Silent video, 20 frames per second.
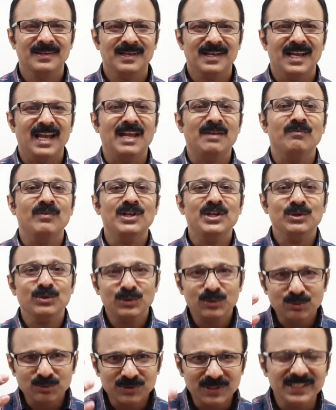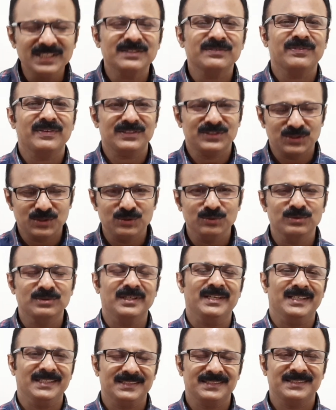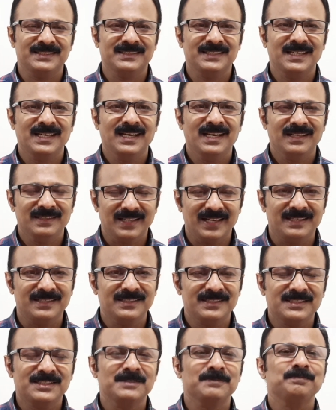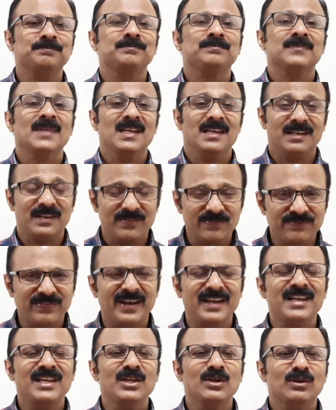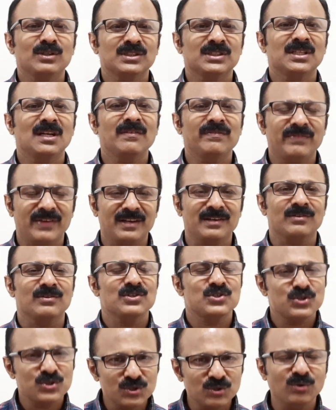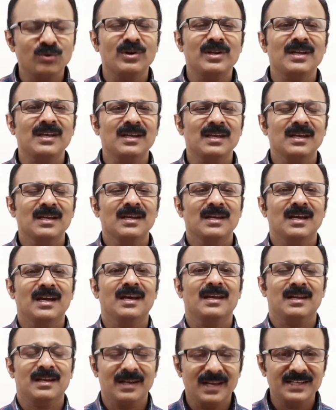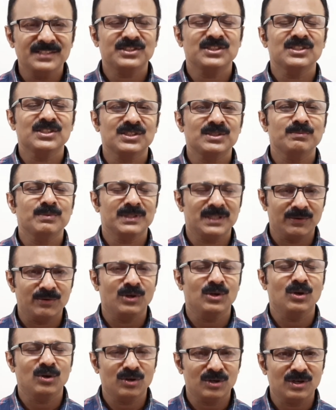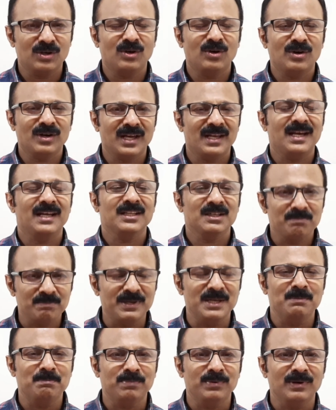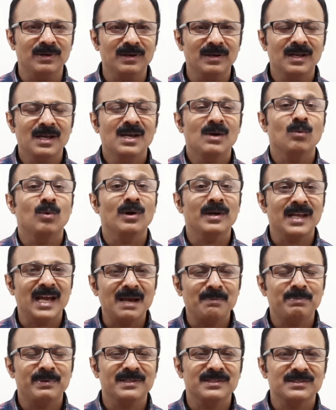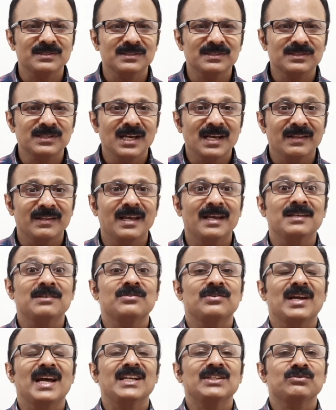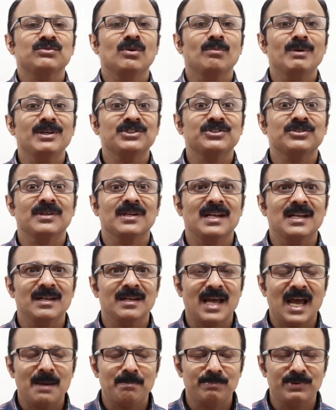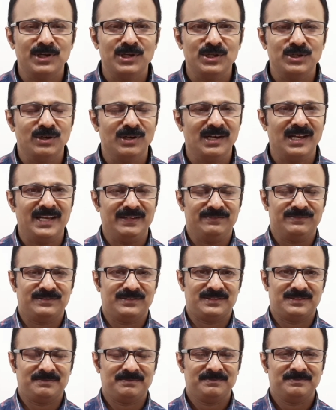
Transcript: And when you do these first two things, that is, refining yourself and restoring a relationship with our Lord God and other people, what happens is a transformation will happen in your lives.